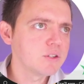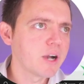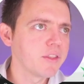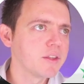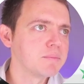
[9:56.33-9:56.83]

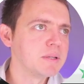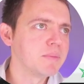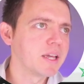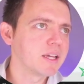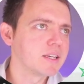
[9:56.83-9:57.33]
rather than me
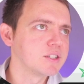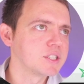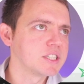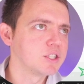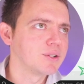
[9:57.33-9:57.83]
making it. You
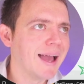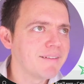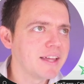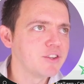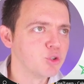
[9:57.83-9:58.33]
can see you
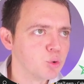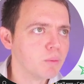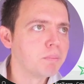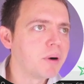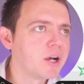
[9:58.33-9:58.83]
have that
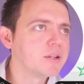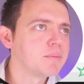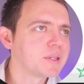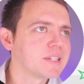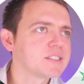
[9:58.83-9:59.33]
dual button,
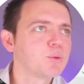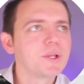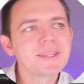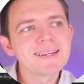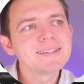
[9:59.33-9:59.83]
but that's the
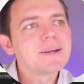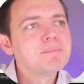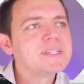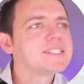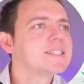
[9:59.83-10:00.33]
one thing as
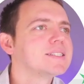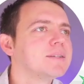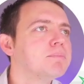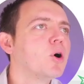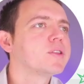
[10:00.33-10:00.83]
I'm missing is
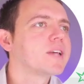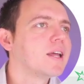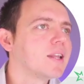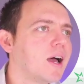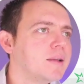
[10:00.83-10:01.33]
the
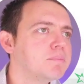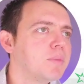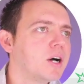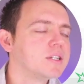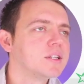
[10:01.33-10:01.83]
multi-line
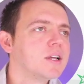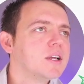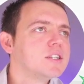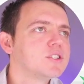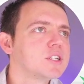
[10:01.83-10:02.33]
button.
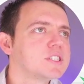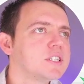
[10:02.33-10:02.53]
So you can